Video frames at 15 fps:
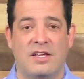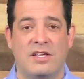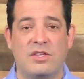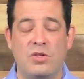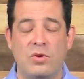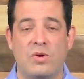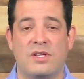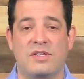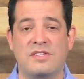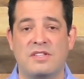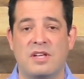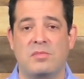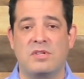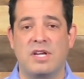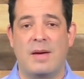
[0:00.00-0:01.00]
you can
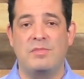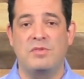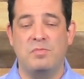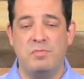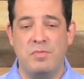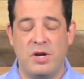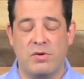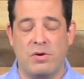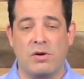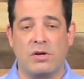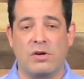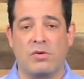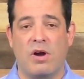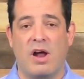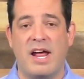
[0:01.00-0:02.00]
sometimes mirror
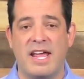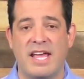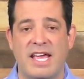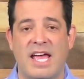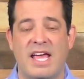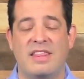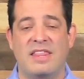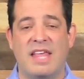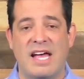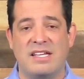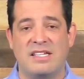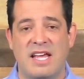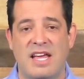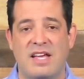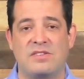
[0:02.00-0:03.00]
crying, and
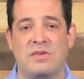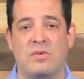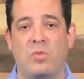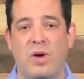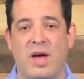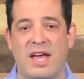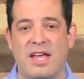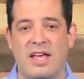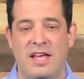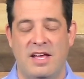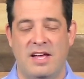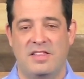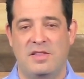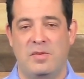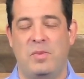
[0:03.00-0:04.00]
that takes away
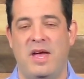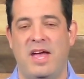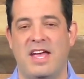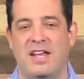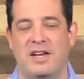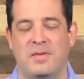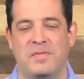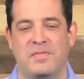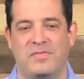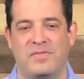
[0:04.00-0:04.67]
the pain.